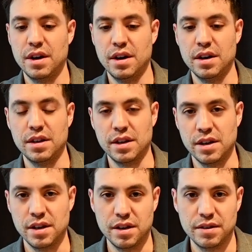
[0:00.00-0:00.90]
on
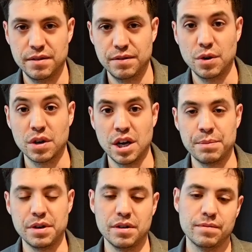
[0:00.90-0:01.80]
a
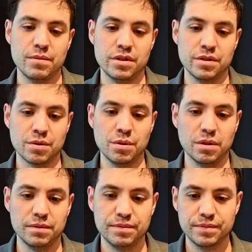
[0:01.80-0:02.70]
photocopier, which is cool.